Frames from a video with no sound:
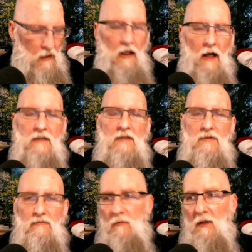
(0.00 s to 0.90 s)
I need to,
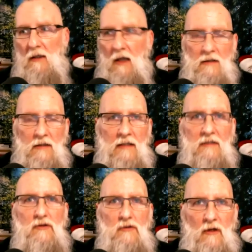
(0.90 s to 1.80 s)
for my clients, I
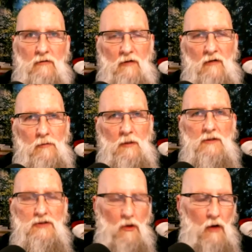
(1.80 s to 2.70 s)
need to do that for everybody.
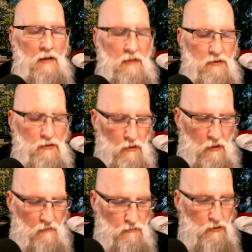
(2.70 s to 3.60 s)
So I need to look
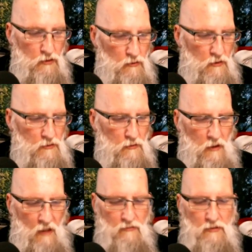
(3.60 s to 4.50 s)
after you. You need to look
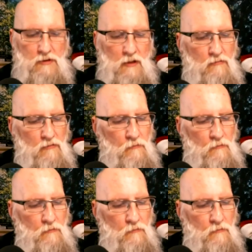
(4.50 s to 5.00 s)
after yourself.